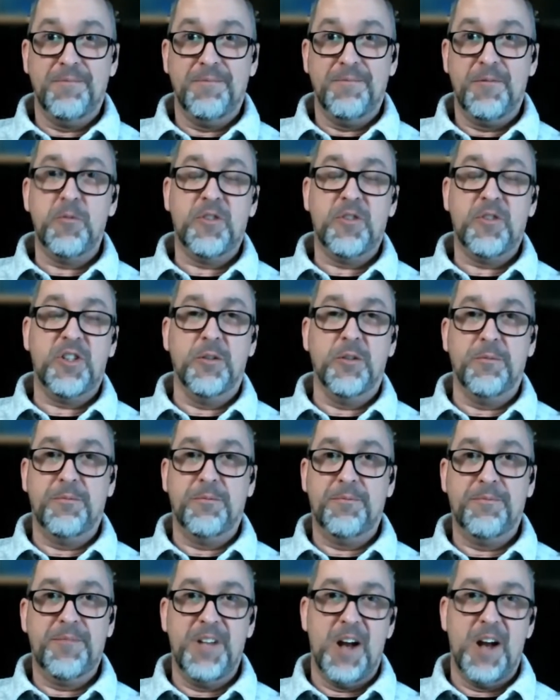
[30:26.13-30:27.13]
still,
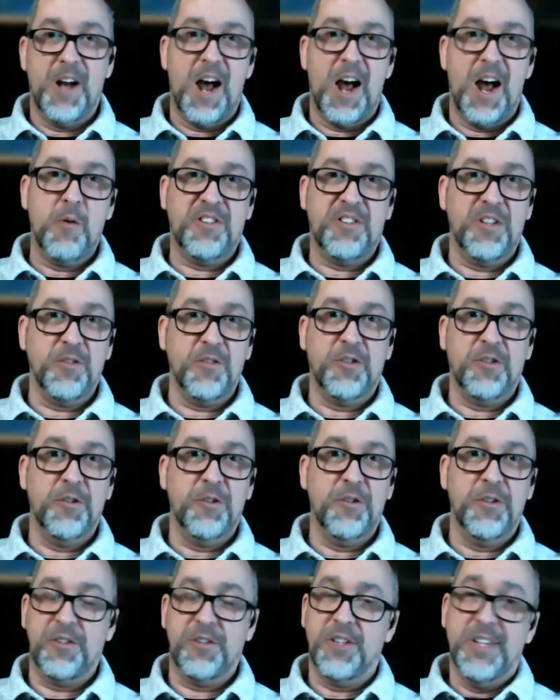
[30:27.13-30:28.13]
I always tell
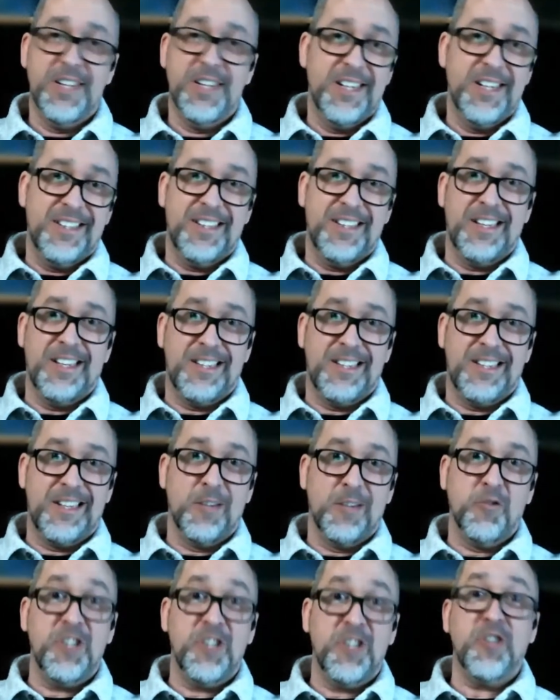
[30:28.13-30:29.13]
students that
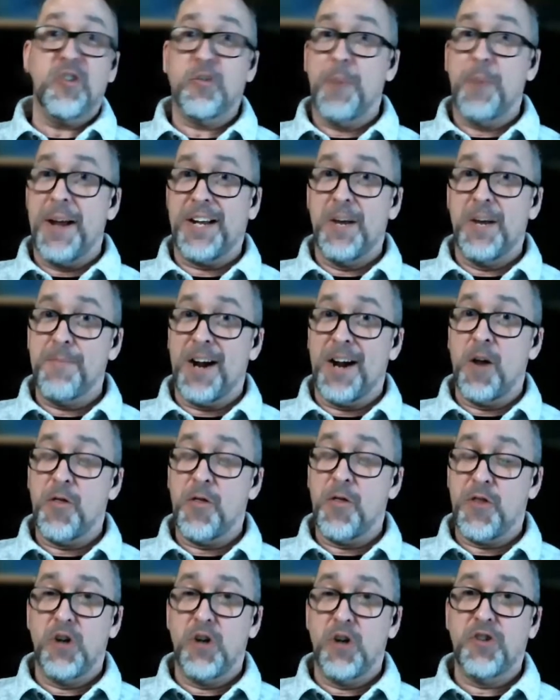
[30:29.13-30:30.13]
Jesus might come back
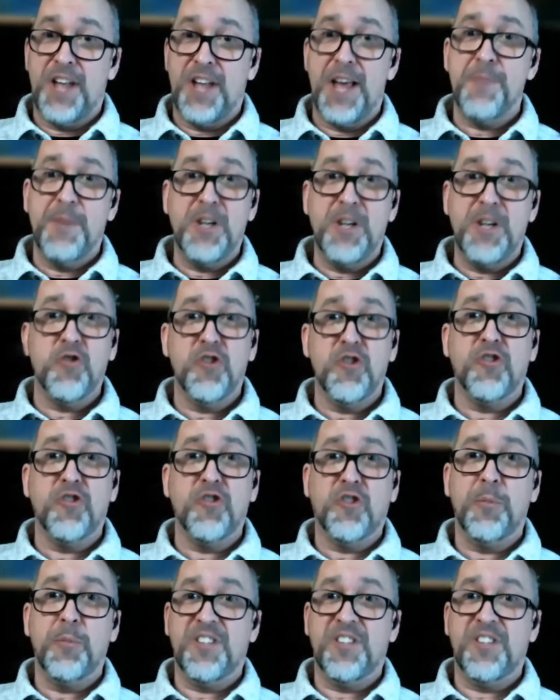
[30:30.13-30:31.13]
on Thursday, but you should
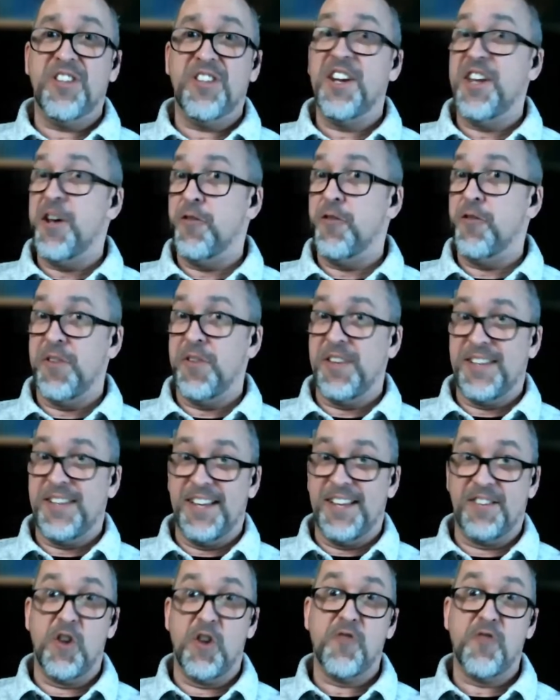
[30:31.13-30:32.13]
still be studying for the
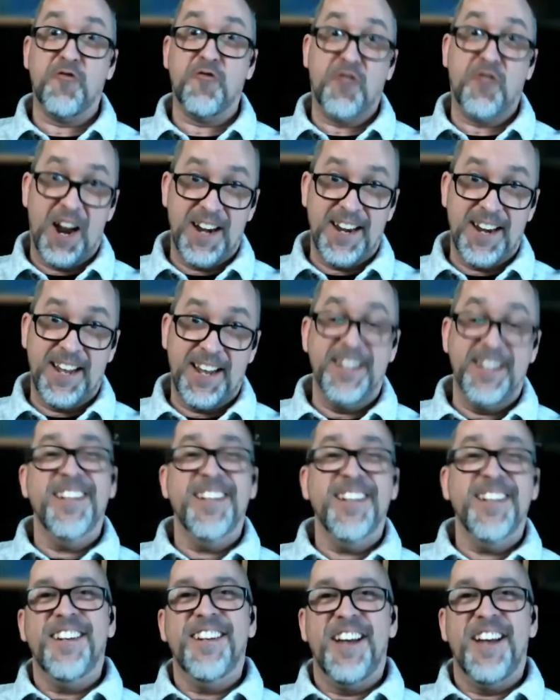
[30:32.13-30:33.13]
test on Friday.
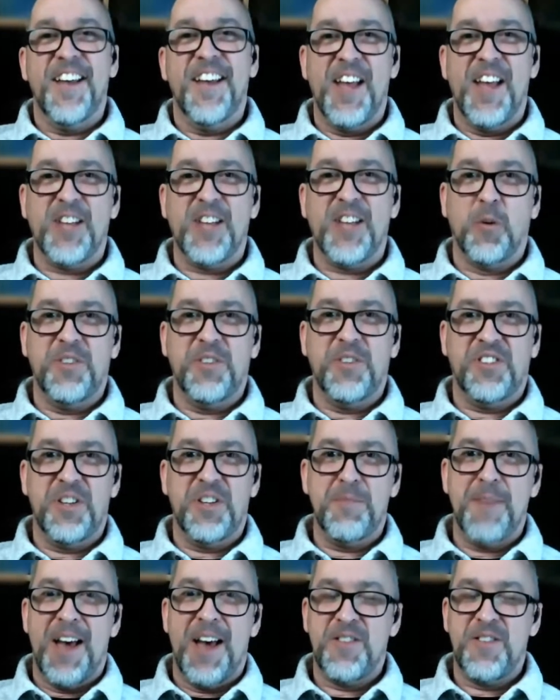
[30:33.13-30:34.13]
And that's what we see
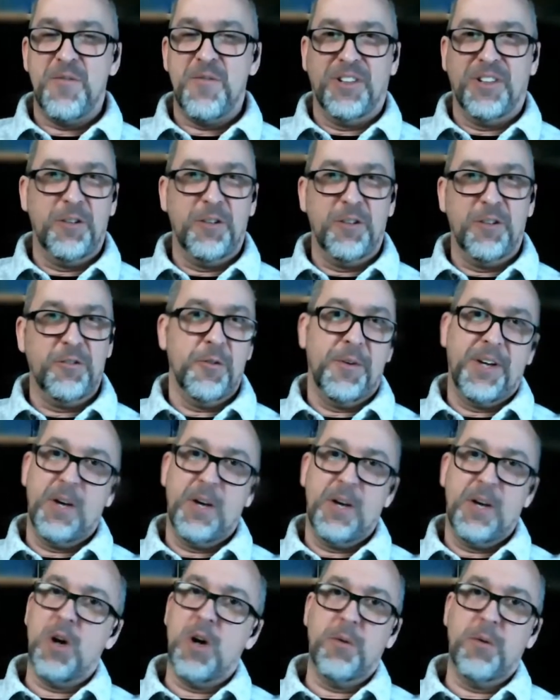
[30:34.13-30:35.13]
Matthew and Luke doing.
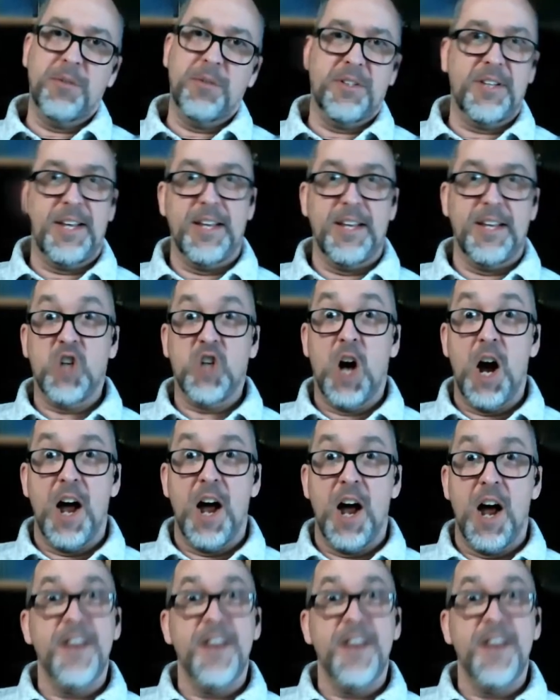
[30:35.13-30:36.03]
And what do we see in John?